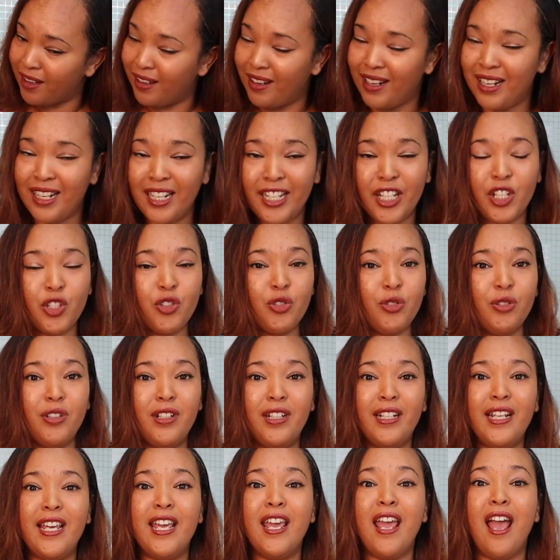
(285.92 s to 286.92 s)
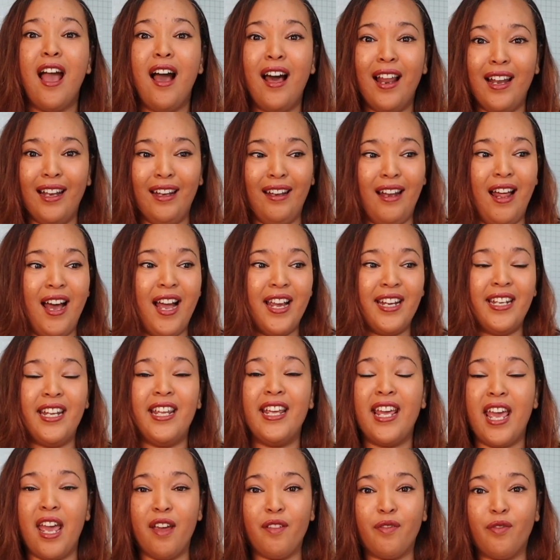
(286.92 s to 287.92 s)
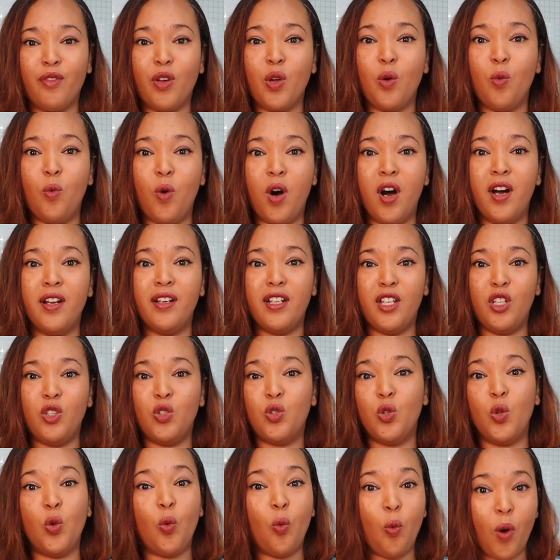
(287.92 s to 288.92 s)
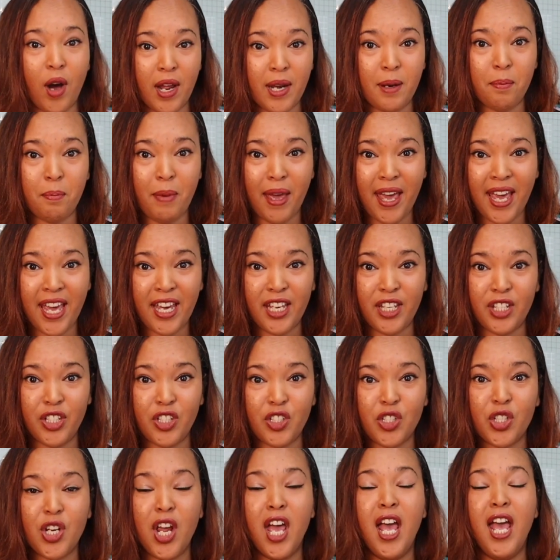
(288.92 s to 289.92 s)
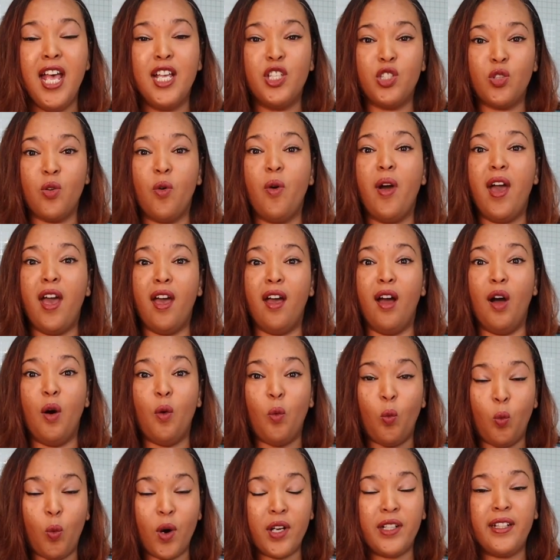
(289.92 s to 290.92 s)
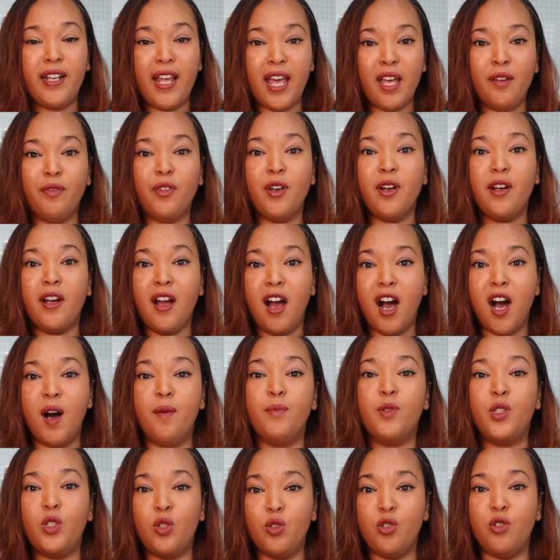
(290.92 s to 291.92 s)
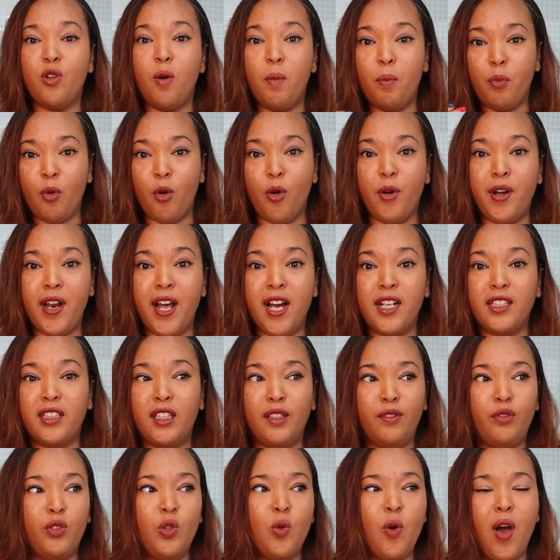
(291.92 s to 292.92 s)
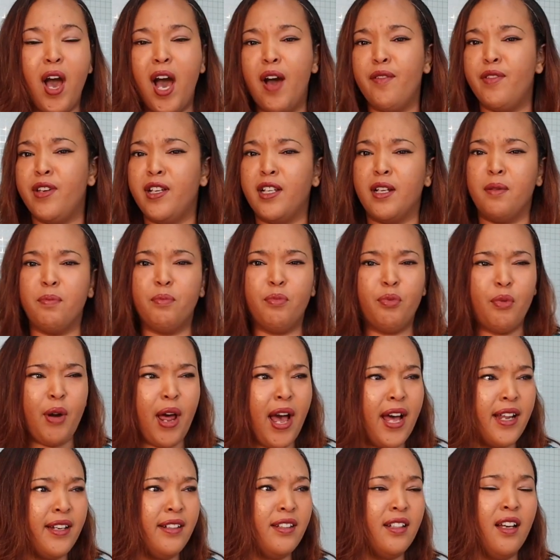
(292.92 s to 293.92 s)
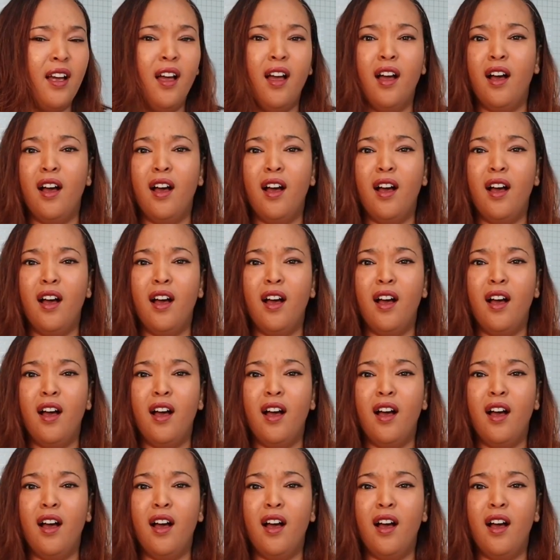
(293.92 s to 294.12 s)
literally aligning everyone into one page. So whatever comes to your product, if you're having a brand